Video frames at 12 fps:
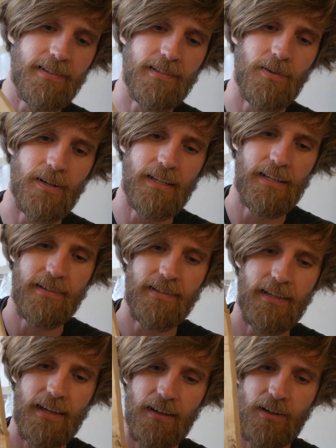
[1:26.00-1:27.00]
so I needed
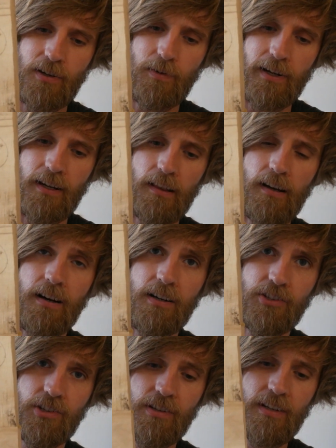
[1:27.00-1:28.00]
to get quite a
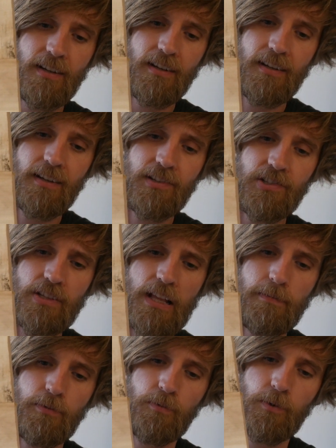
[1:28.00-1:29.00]
large
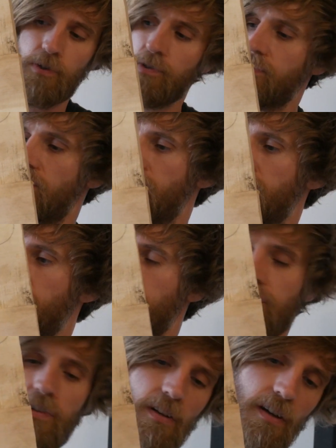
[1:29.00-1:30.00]
slab of wood. So this
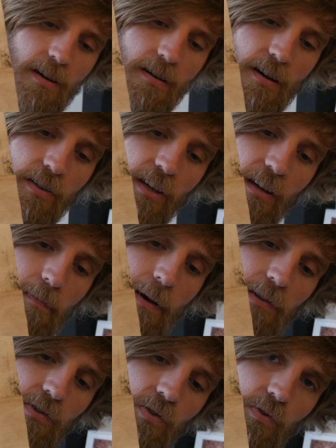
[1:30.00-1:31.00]
was, I think,
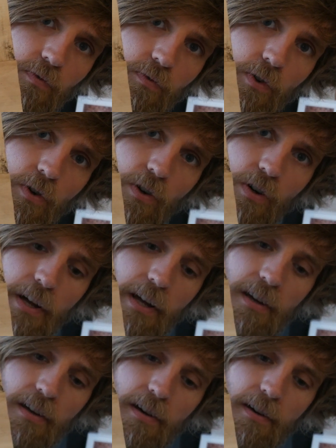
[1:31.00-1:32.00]
penciled for
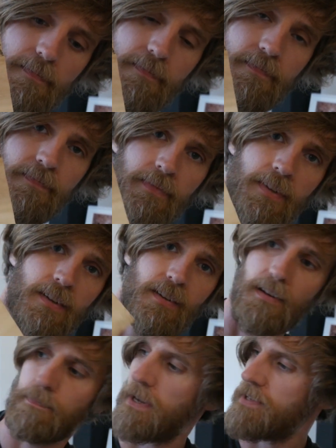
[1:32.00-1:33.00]
a
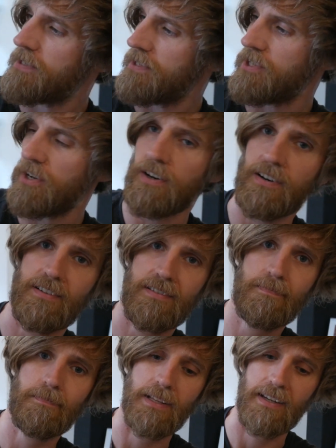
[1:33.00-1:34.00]
bass guitar
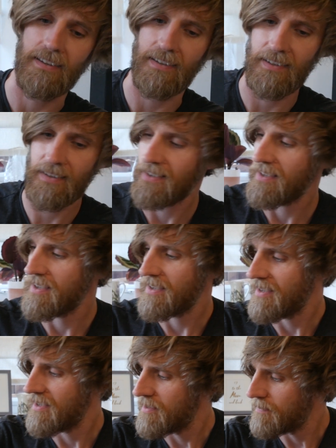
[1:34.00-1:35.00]
blank,
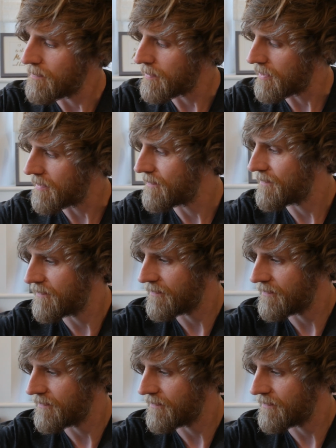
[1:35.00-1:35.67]
but